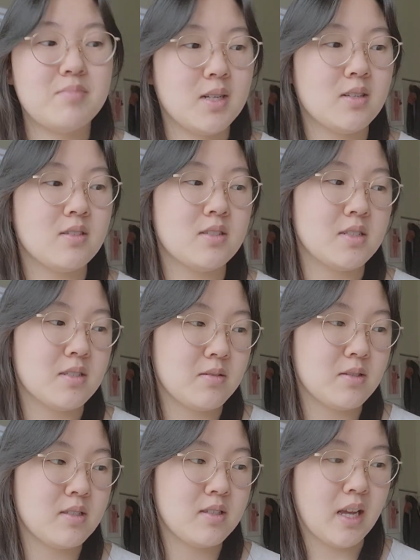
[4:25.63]
better
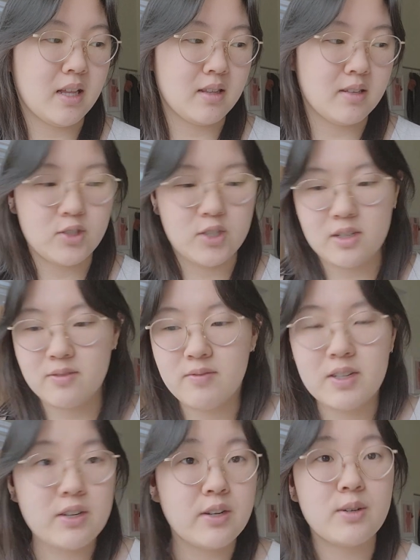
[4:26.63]
to stand than try to
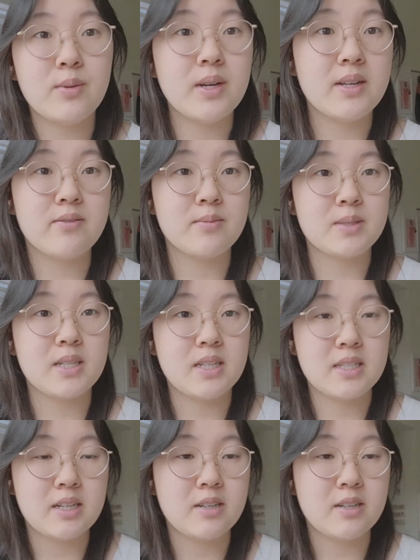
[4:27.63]
figure out a way from sitting